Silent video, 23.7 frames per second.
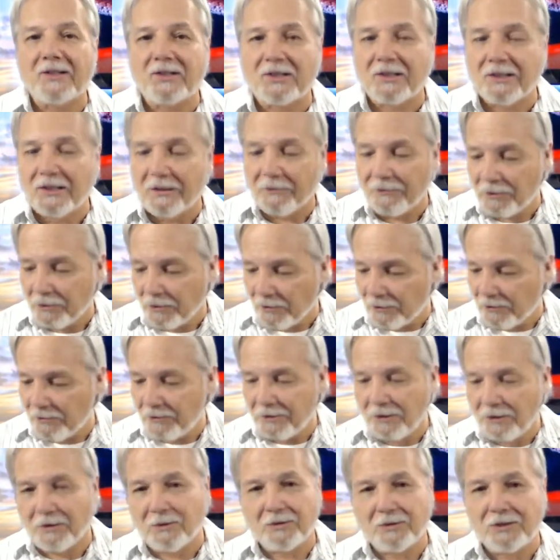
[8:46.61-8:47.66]
And if you're,
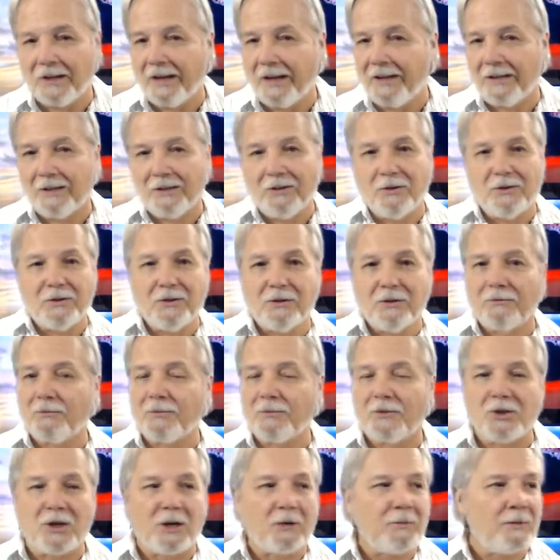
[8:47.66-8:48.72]
Ted, I know you're from
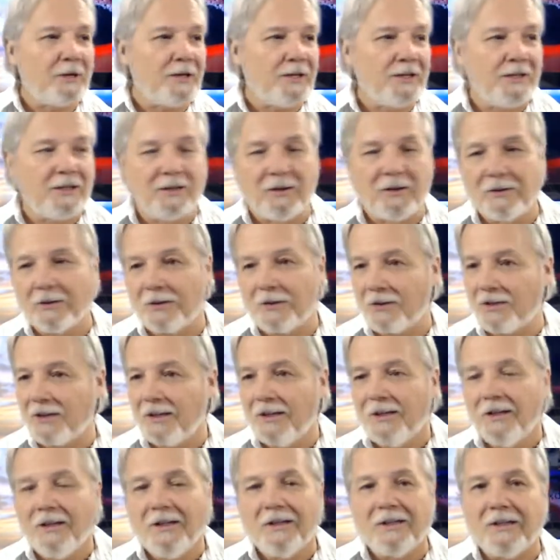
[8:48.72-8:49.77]
Germany, and others
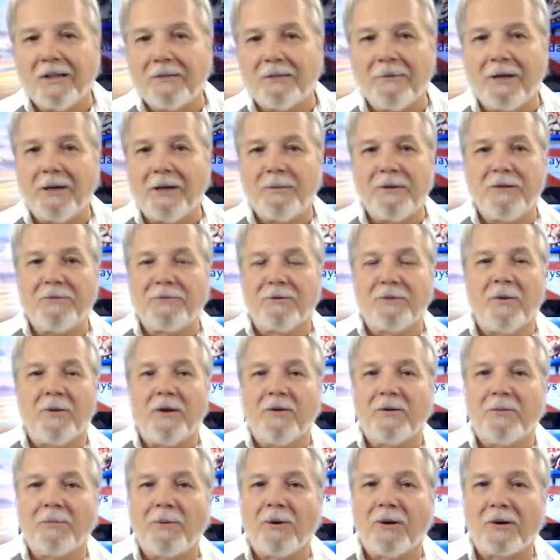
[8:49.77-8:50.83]
that may be from other
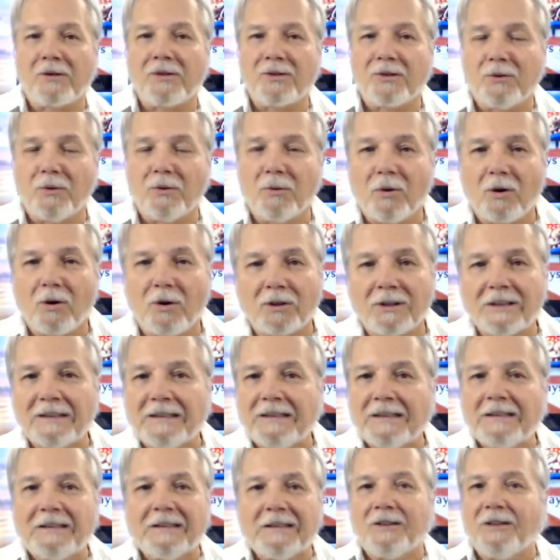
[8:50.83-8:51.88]
parts of the world,
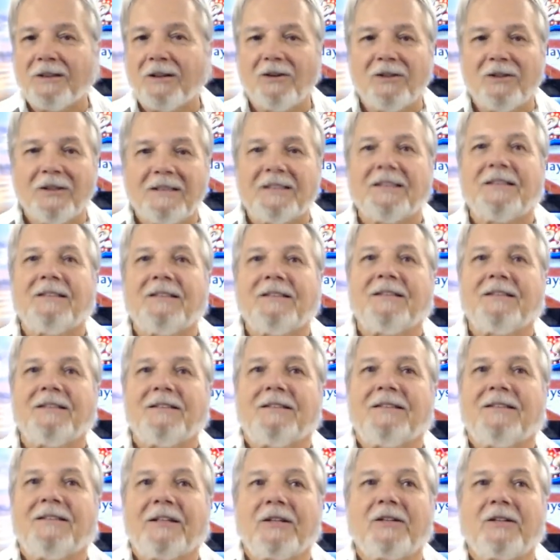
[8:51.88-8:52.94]

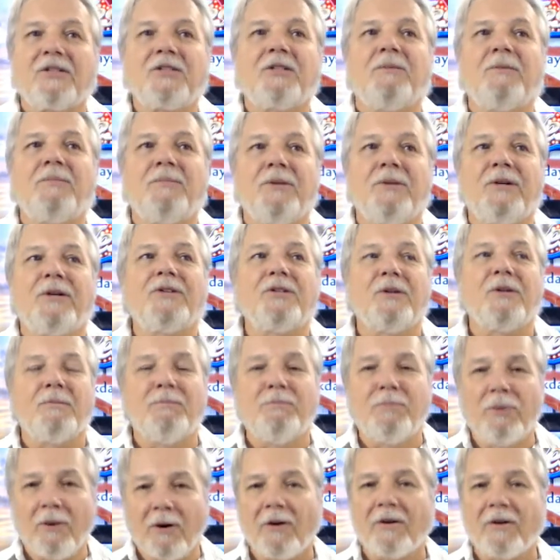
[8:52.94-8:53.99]
there's a
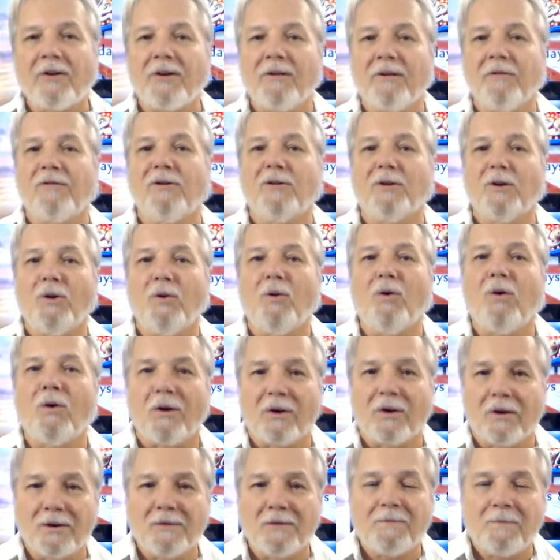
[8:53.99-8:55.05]
burden of the
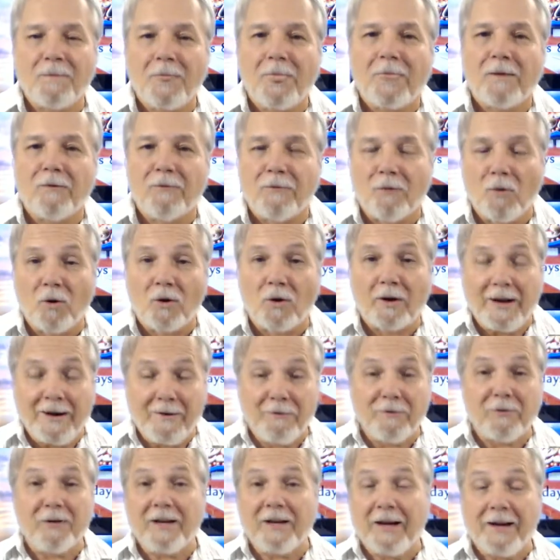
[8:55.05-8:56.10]
Lord for
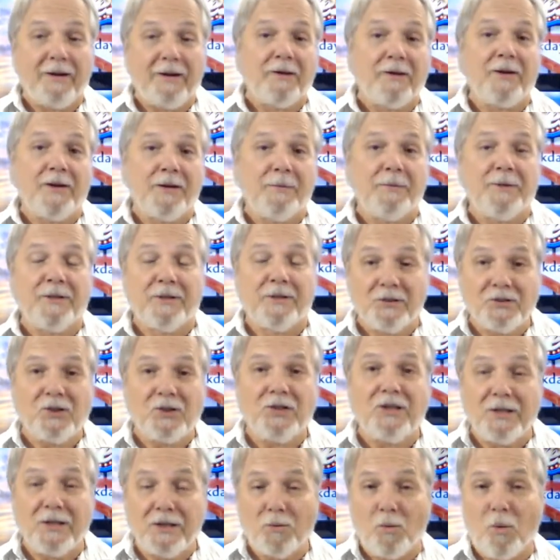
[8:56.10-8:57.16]
every area, because
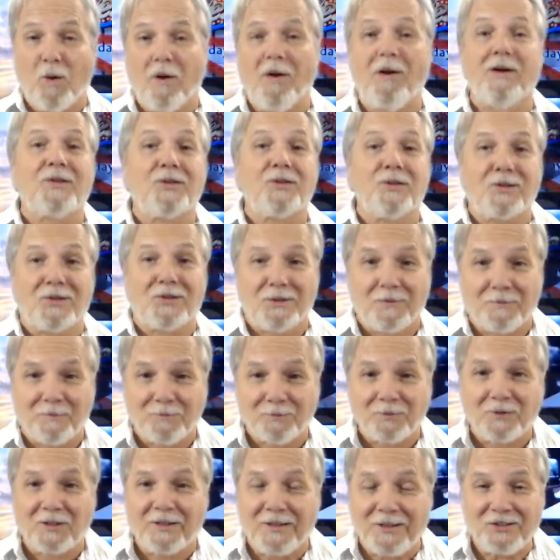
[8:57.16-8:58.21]
he wants
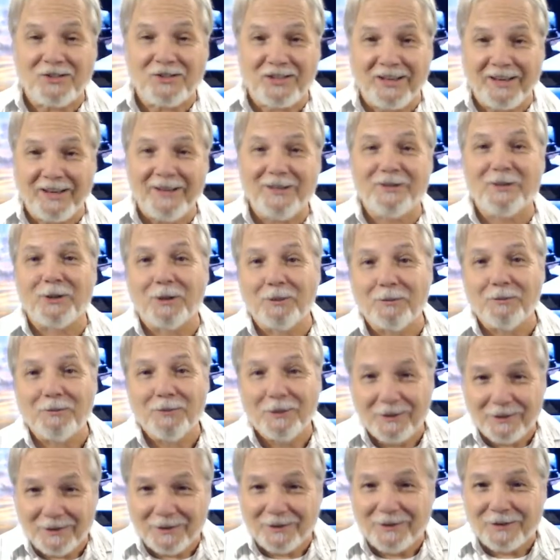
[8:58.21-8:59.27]
his kingdom
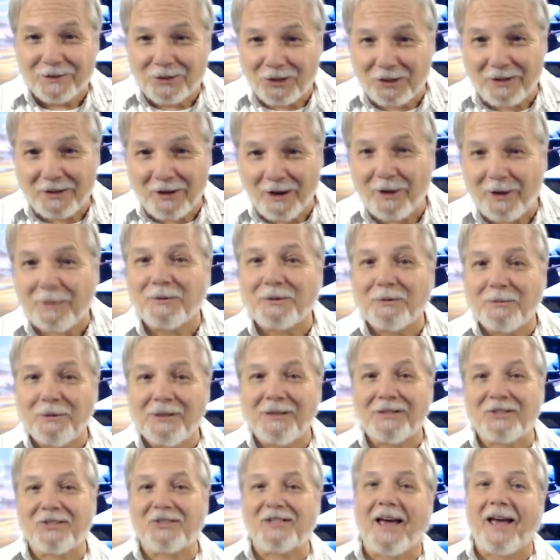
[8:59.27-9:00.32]
to come and be
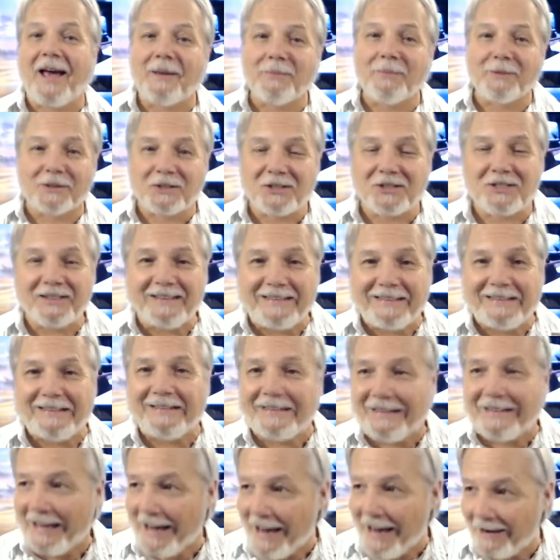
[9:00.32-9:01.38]
established
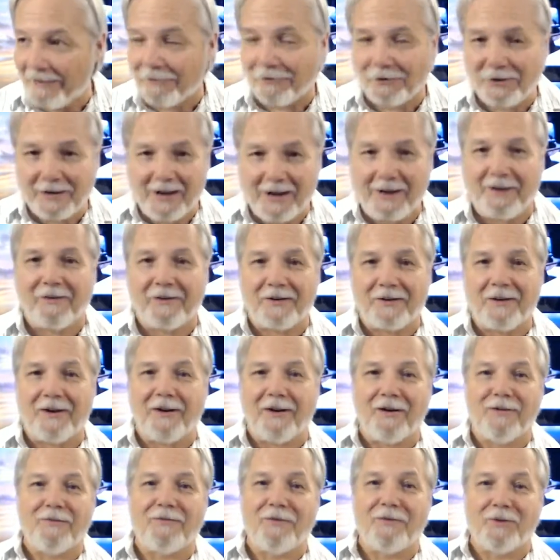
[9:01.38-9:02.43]
in every area
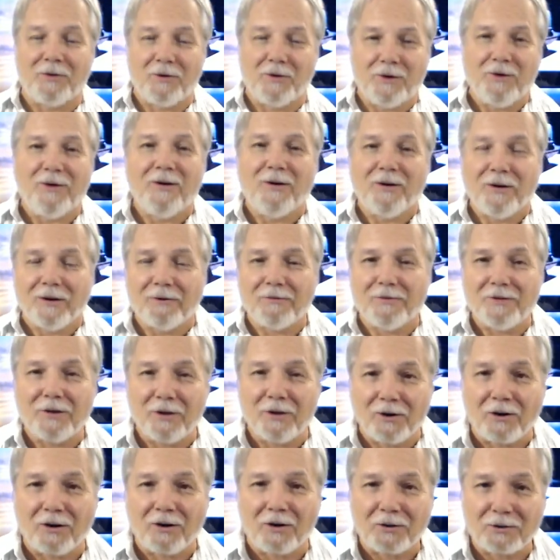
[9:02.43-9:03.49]
of the
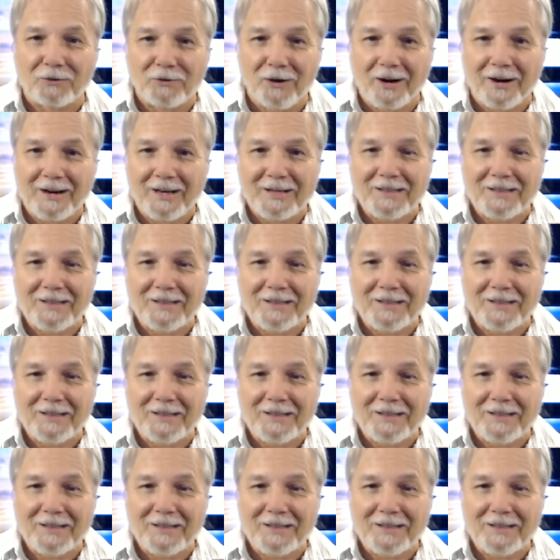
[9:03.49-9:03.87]
earth, right?